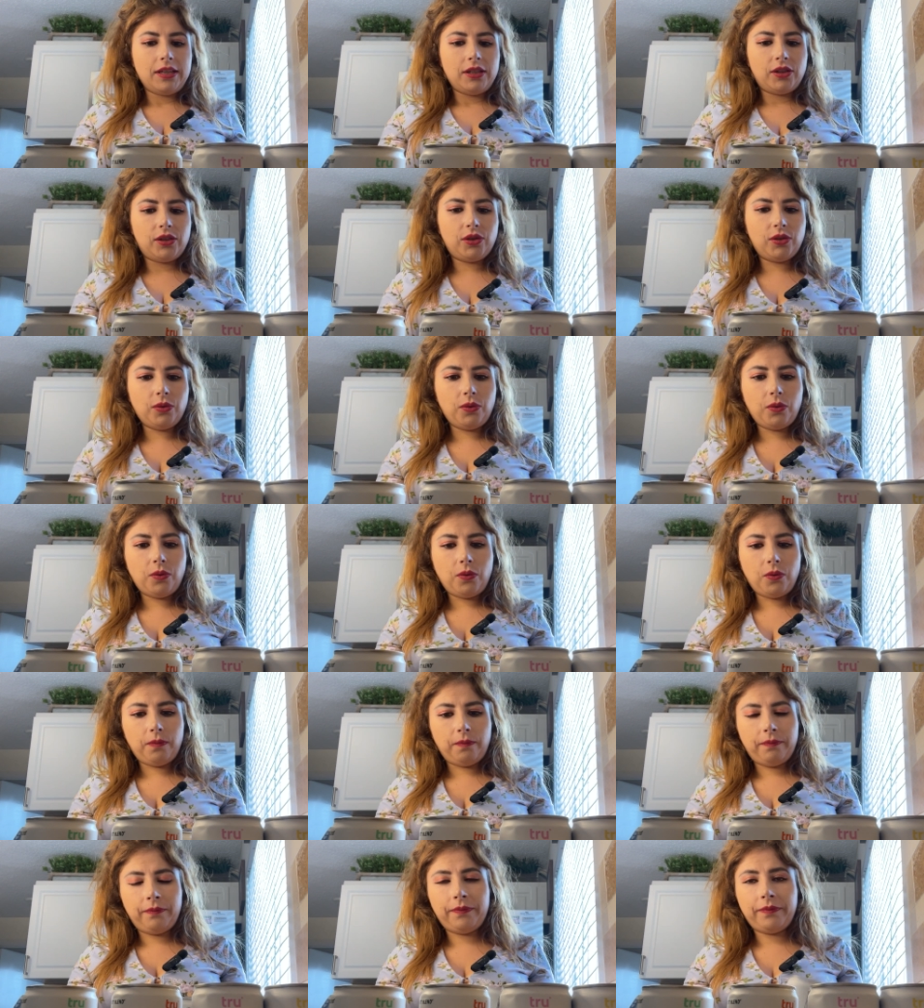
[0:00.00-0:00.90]

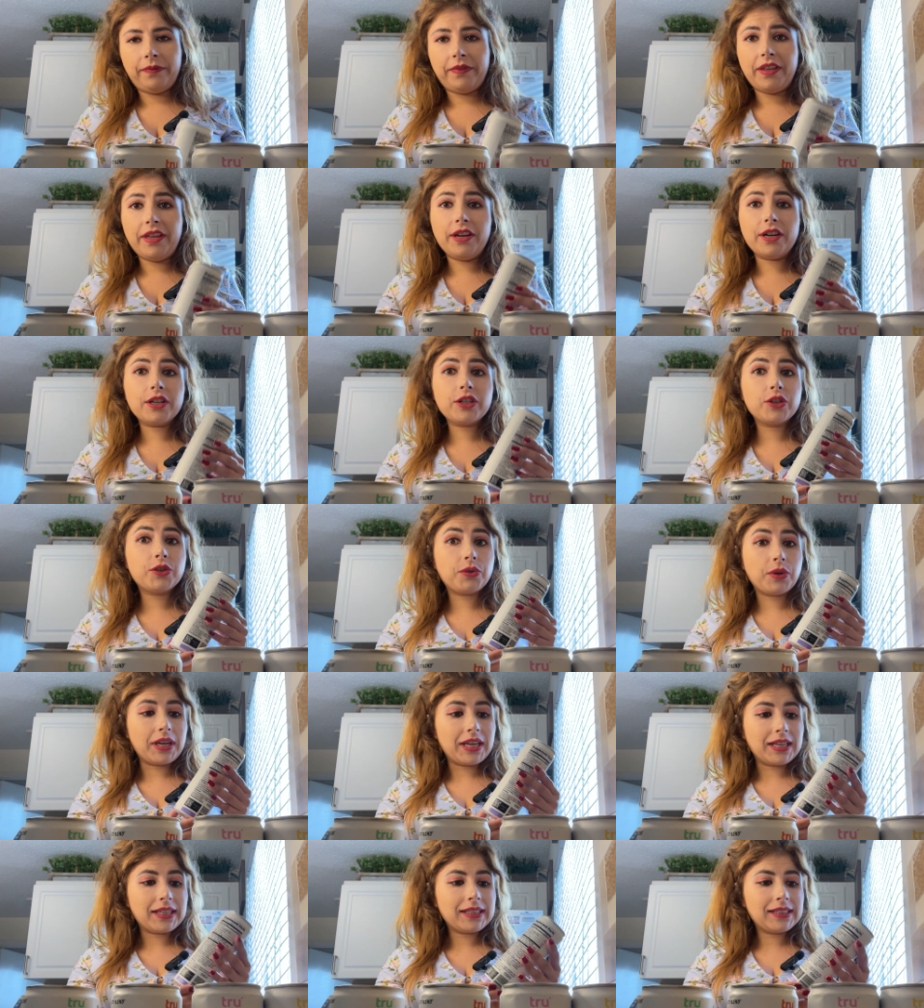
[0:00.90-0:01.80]
So there are
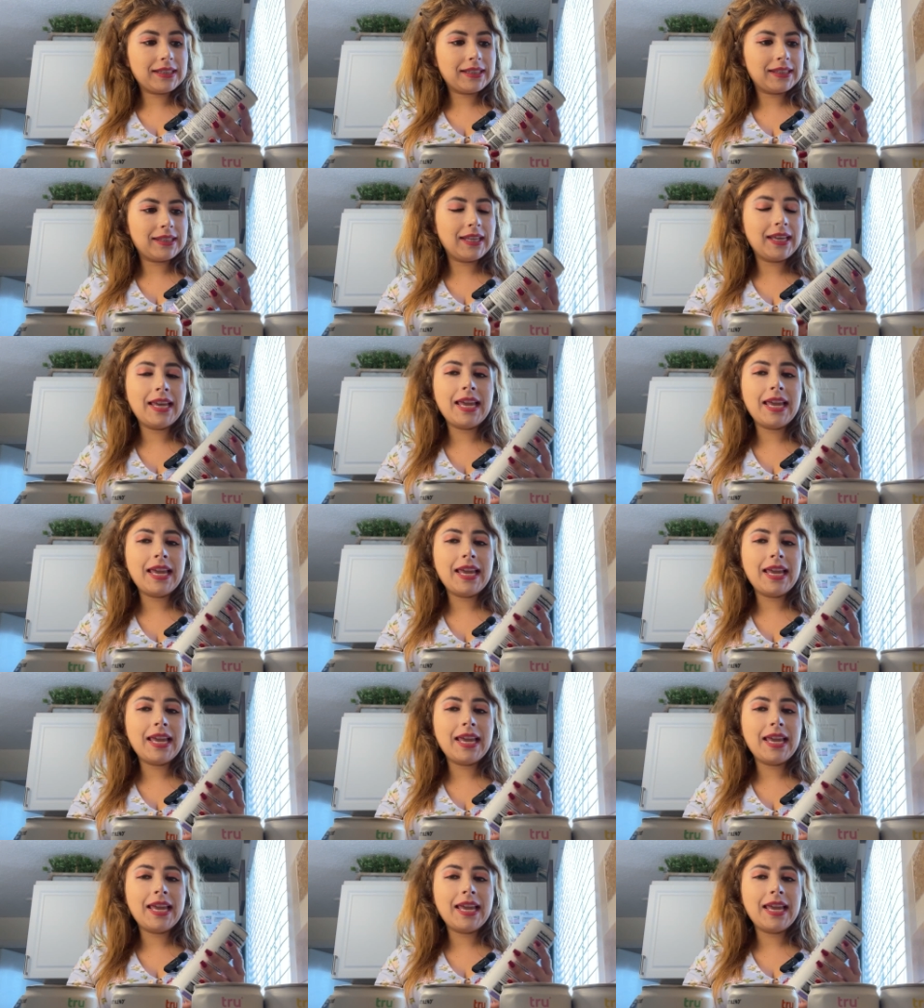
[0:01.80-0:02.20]
drinks.